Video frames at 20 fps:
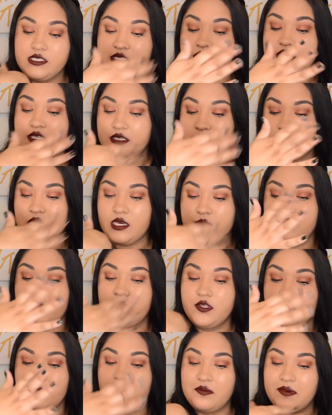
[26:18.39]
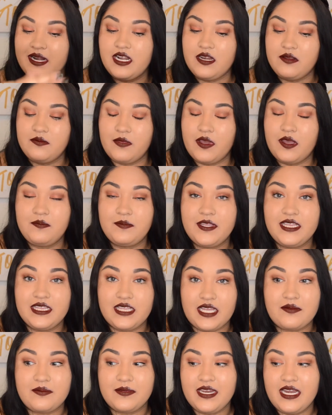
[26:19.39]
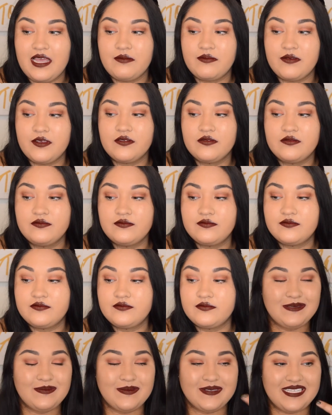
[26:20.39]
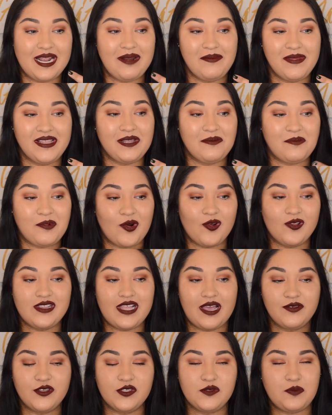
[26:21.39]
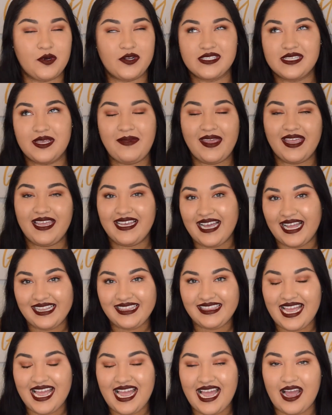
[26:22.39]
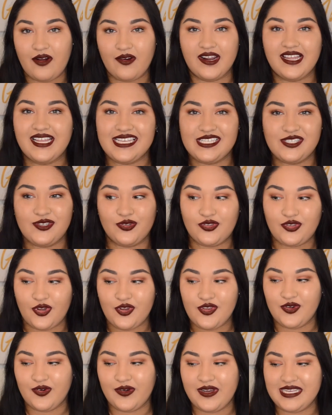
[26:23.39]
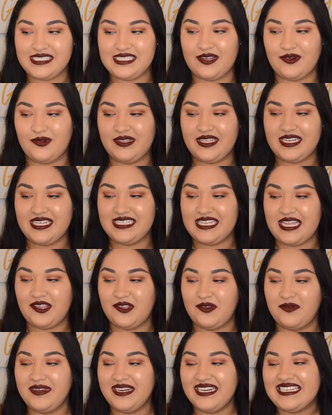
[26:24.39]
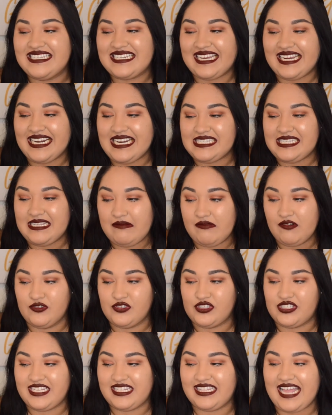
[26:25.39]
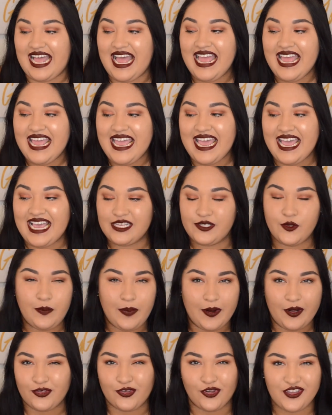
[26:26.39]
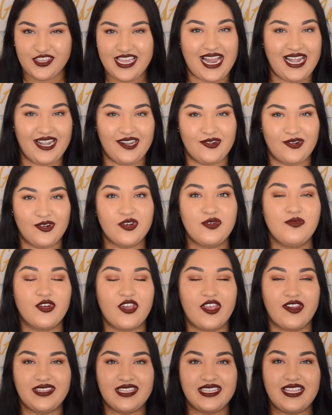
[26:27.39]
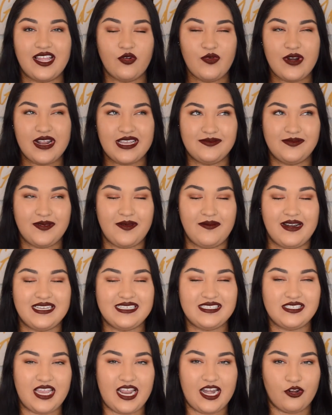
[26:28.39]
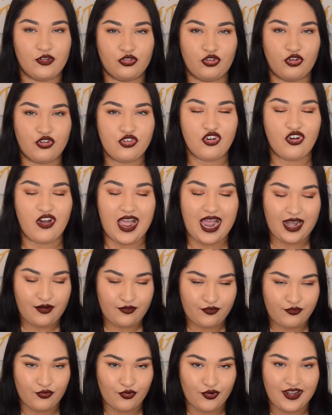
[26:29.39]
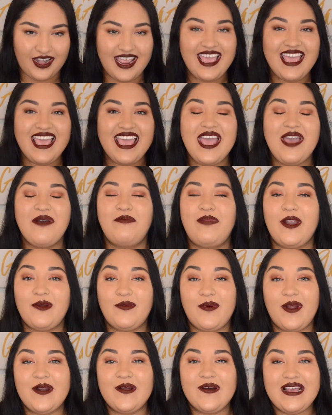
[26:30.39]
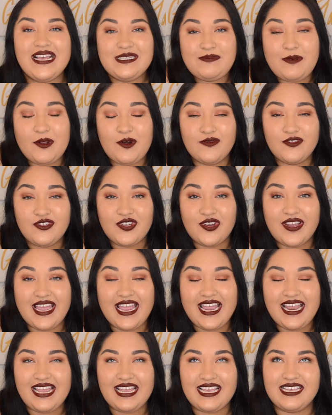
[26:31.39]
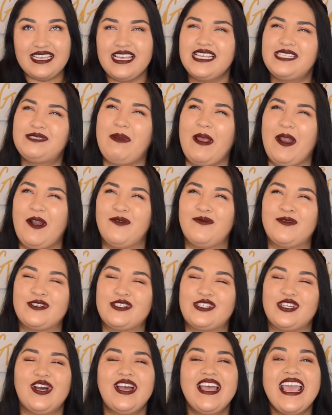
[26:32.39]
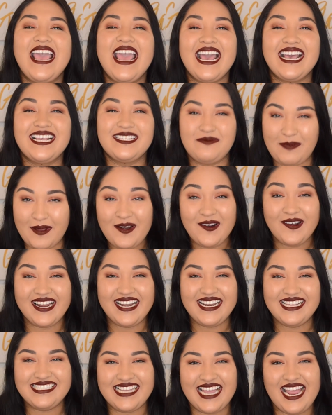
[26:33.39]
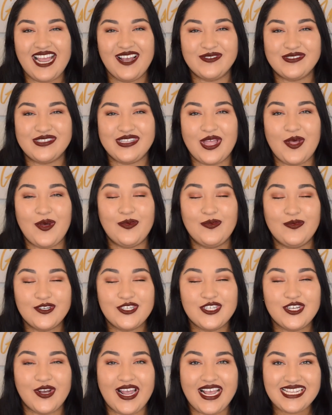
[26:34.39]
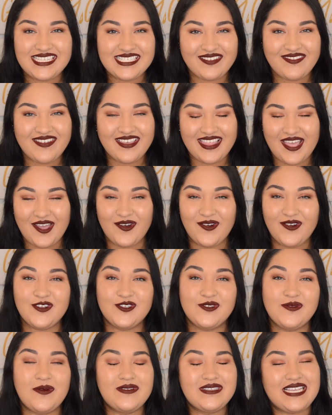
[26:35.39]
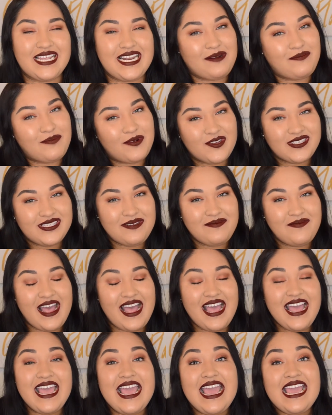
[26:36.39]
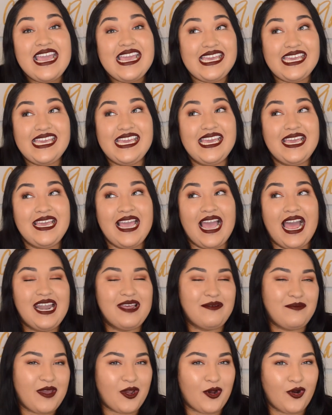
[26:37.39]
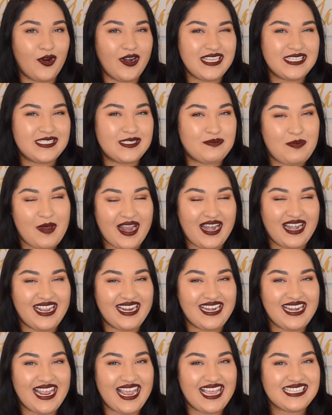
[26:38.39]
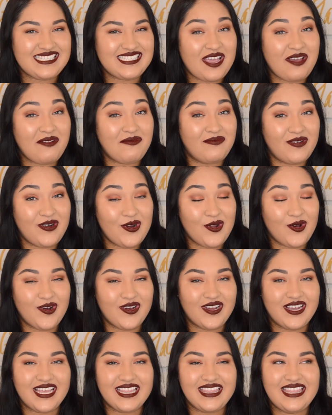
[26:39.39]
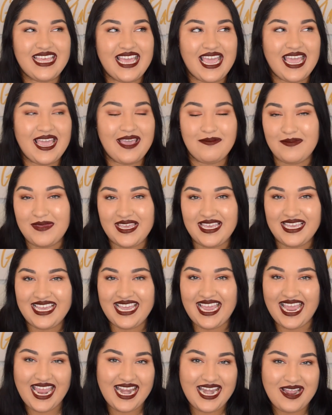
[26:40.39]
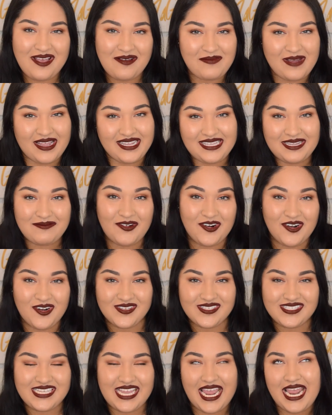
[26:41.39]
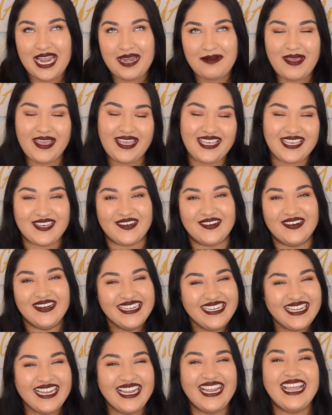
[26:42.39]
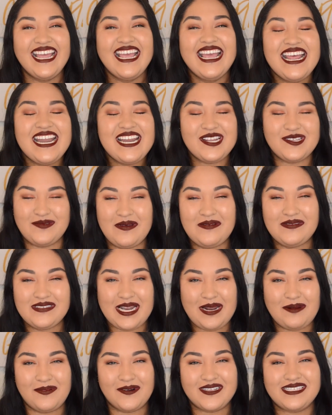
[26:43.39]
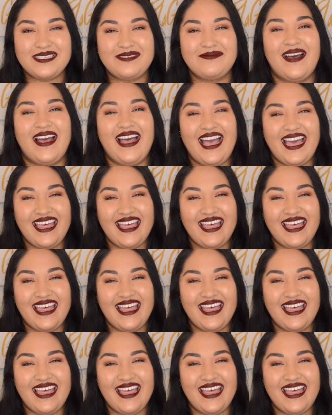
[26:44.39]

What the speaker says: It was just a big mess. I was so upset because I was ready to go out the door. And then I went on talking about how dark this lippy is, but I think it's very fall appropriate and hopefully it doesn't translate too dark on my passport photo. But now I've got to go. I hope you guys enjoyed this video and had some fun with me getting ready. And I'll see you guys next time. Please don't forget to subscribe to my channel. Bye guys!